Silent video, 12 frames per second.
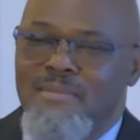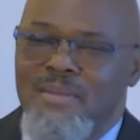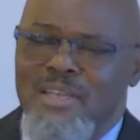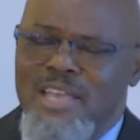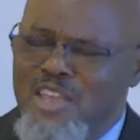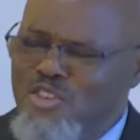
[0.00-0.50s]

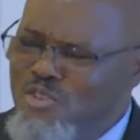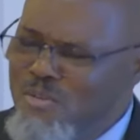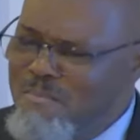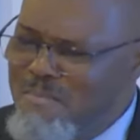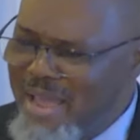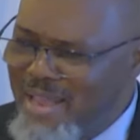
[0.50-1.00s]
Can you
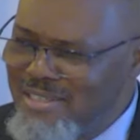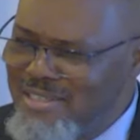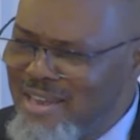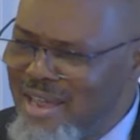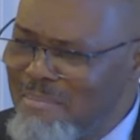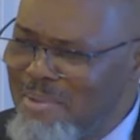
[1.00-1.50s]

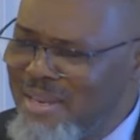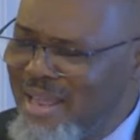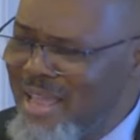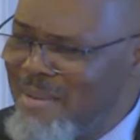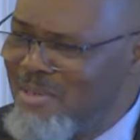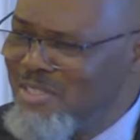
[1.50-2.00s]
imagine not being
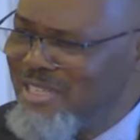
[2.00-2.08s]
able to